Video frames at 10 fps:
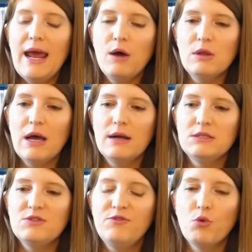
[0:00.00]

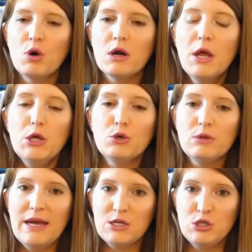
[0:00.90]
outlines for your
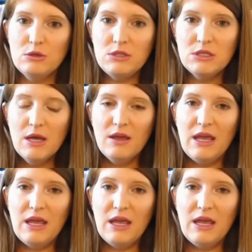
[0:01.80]
lectures,